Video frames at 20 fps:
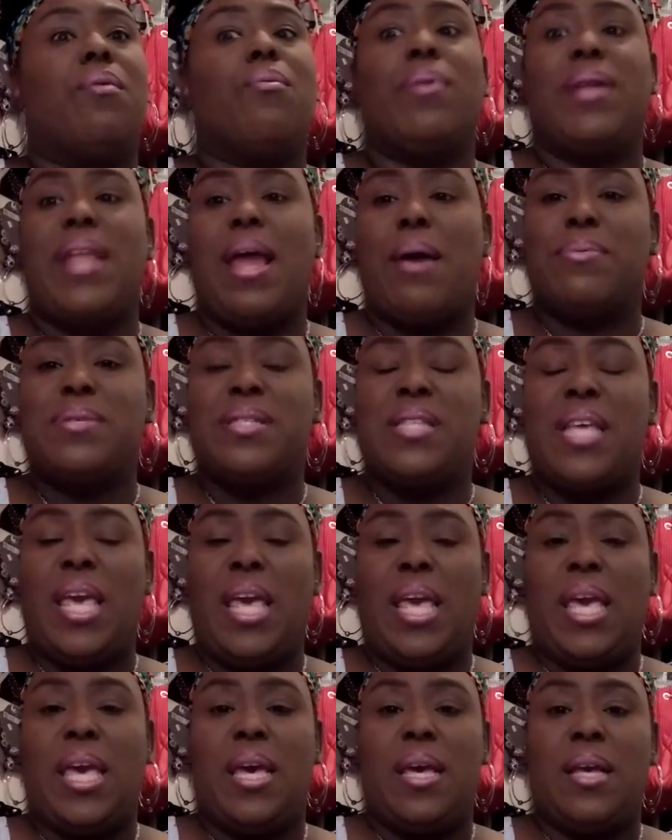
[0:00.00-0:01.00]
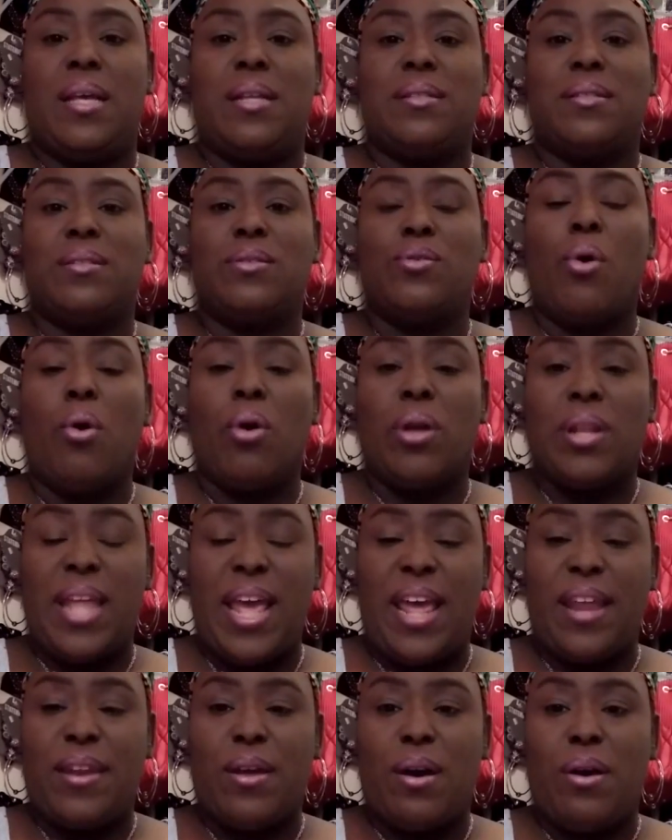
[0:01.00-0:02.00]
when I was in
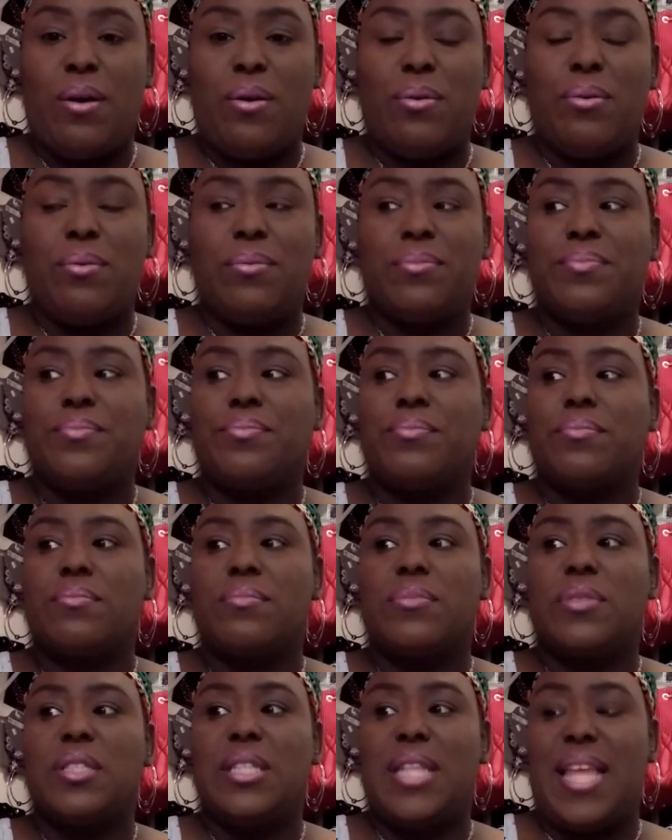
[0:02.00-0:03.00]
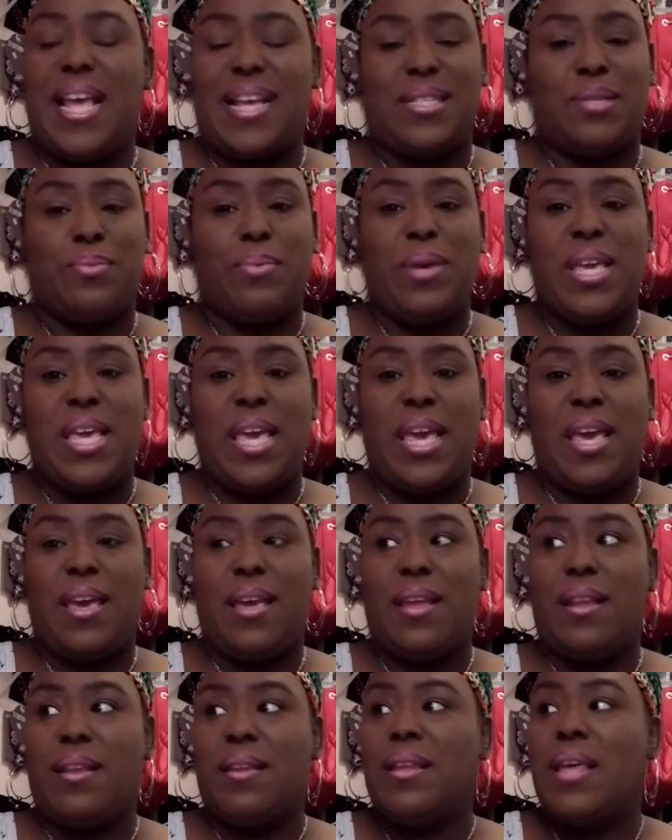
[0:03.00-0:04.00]
Orlando last
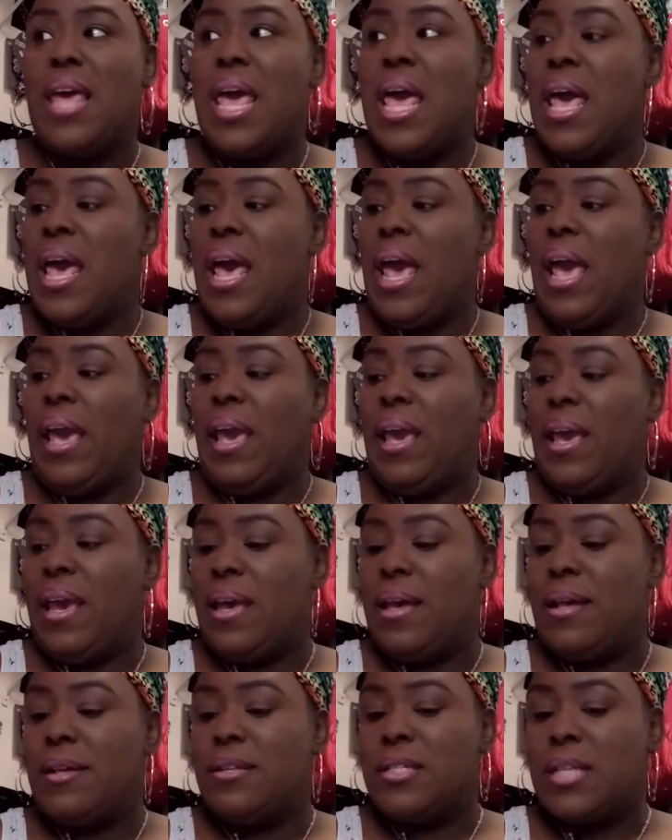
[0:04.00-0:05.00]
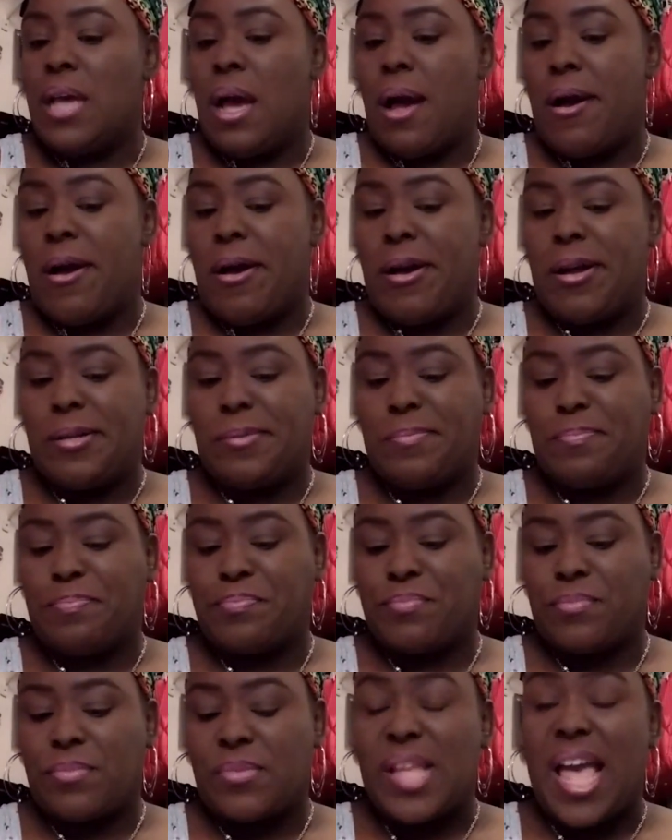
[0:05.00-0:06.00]
weekend, and
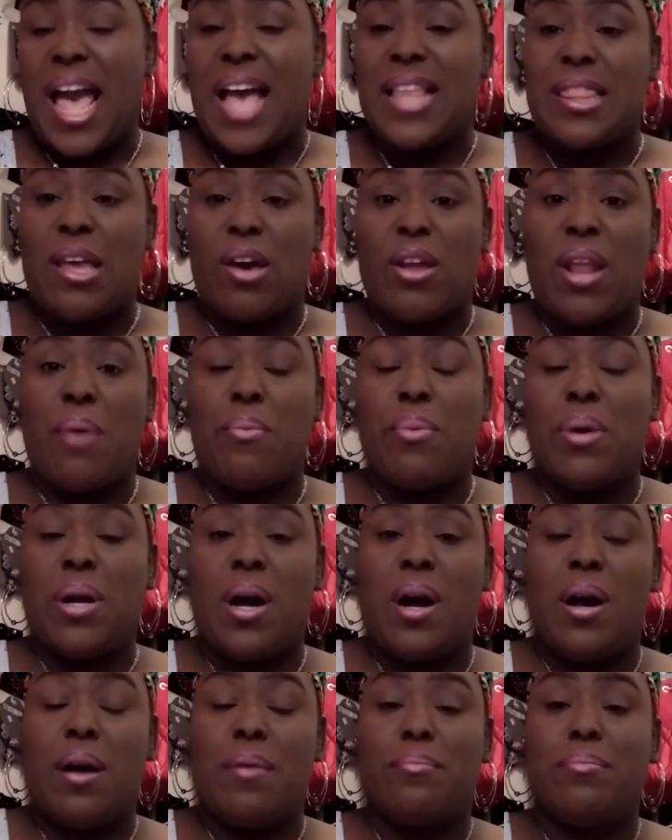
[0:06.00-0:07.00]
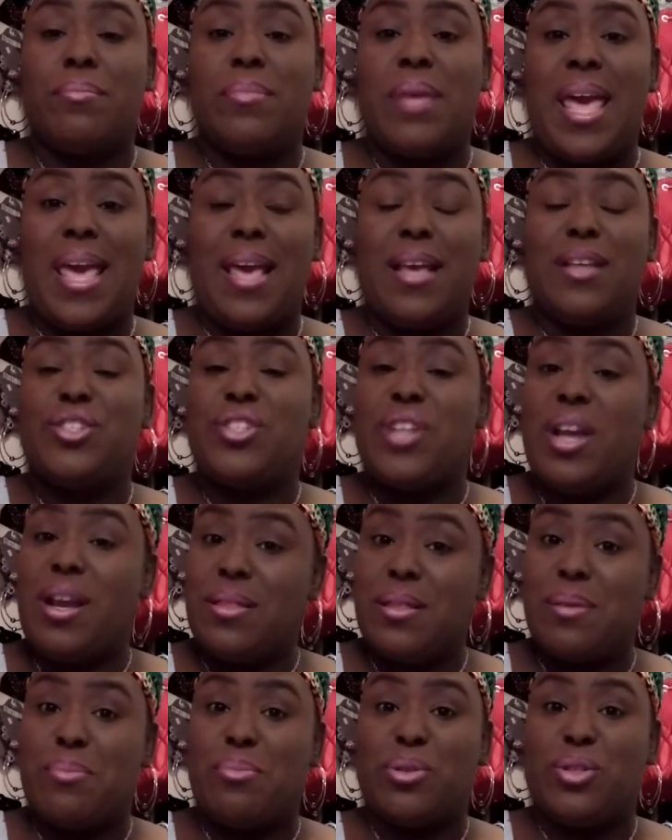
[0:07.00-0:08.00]
I thought I would come and share
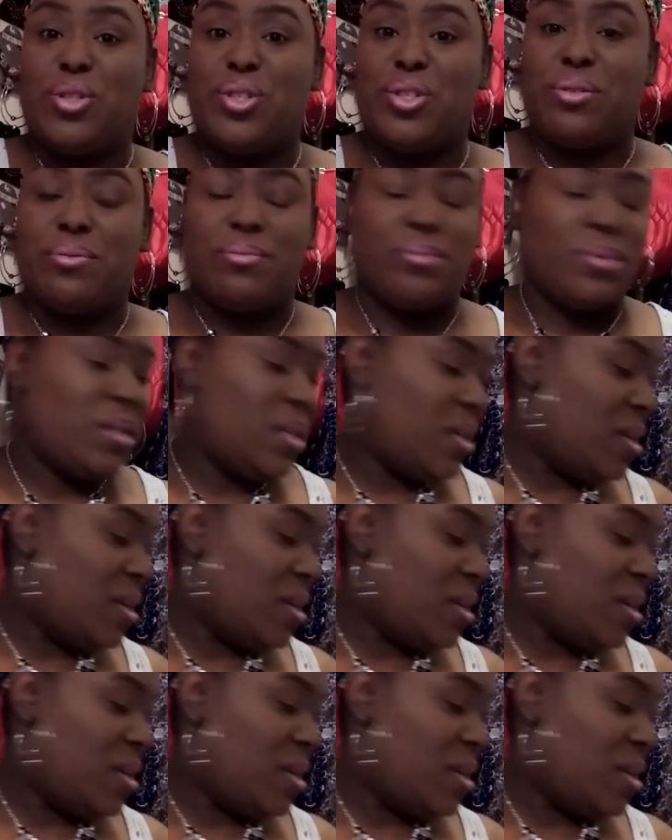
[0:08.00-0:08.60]
them with you.